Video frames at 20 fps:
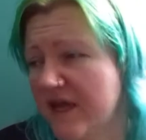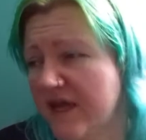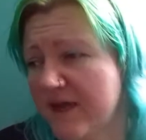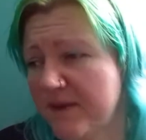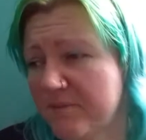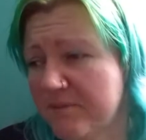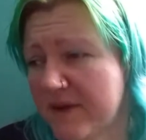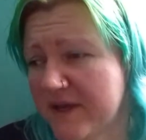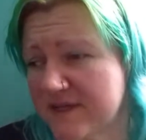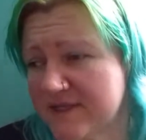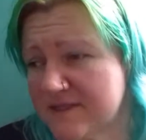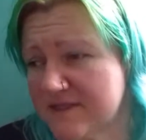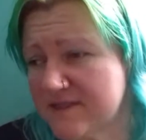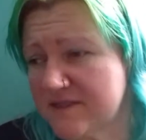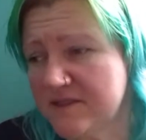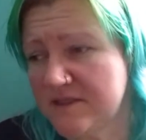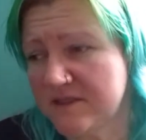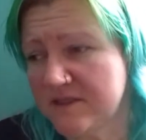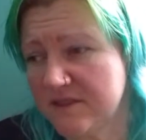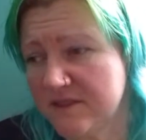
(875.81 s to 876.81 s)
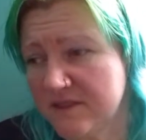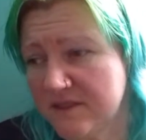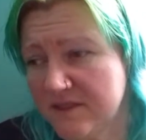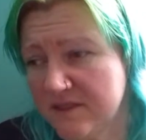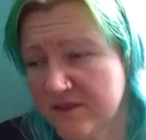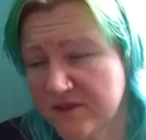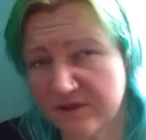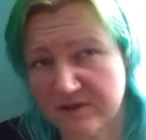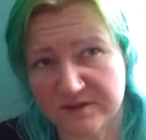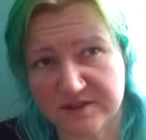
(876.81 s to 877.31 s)
It makes
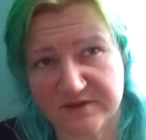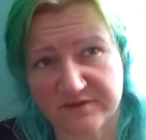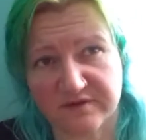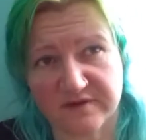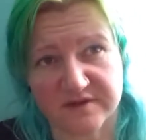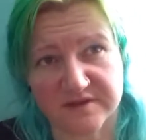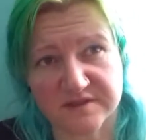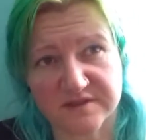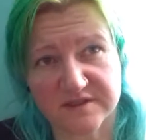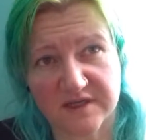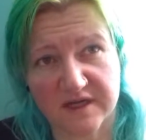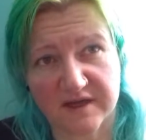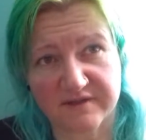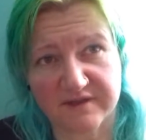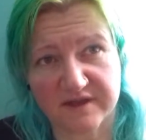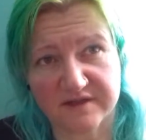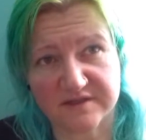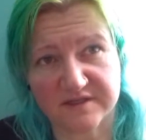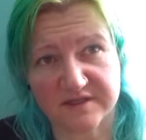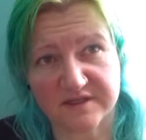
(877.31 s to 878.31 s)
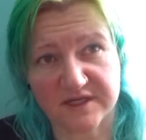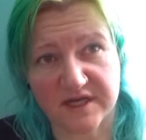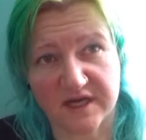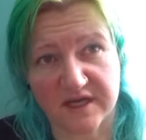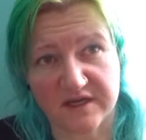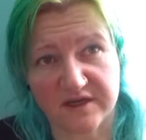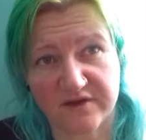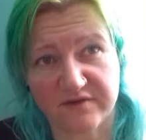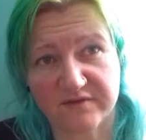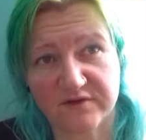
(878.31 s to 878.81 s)
no difference at the end of the
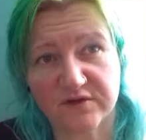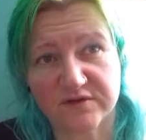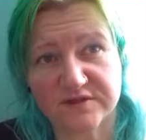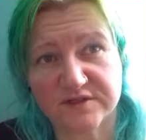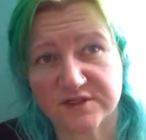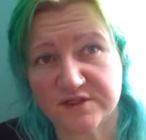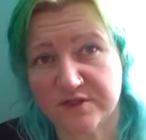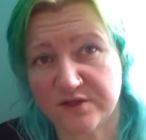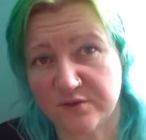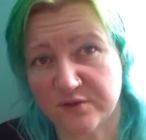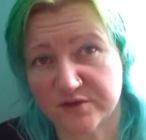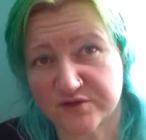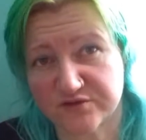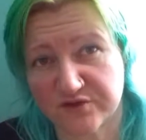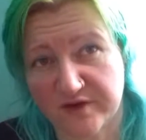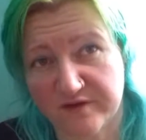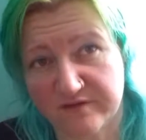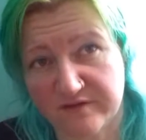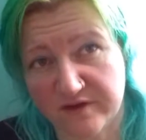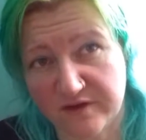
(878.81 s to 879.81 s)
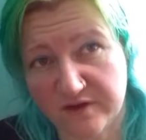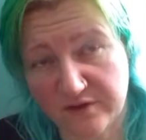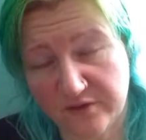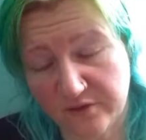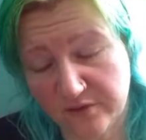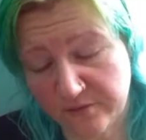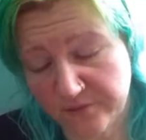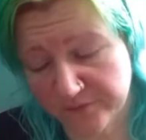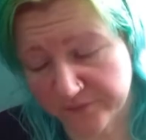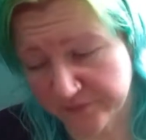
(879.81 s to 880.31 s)
day. You've got to do what's right for
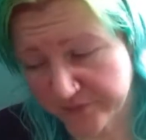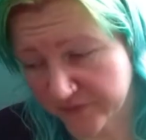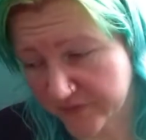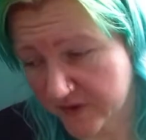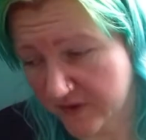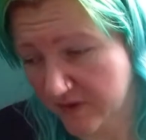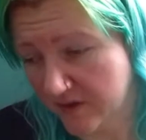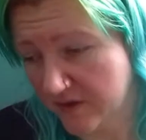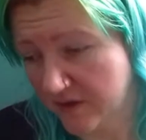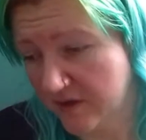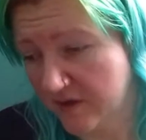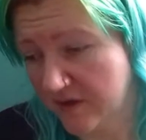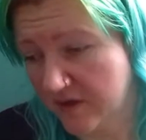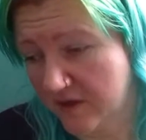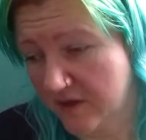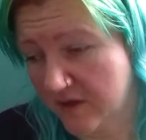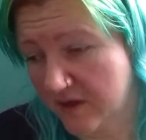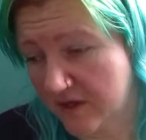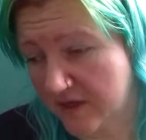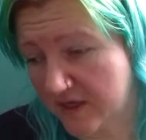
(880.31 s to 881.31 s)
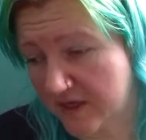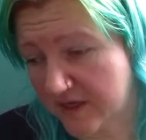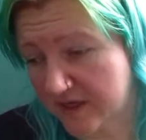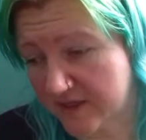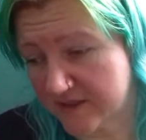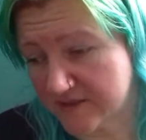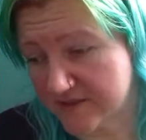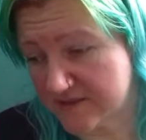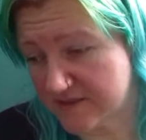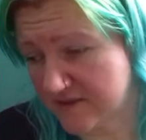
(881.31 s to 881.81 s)
you,
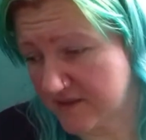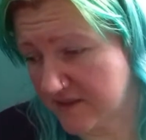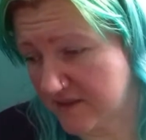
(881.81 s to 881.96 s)
and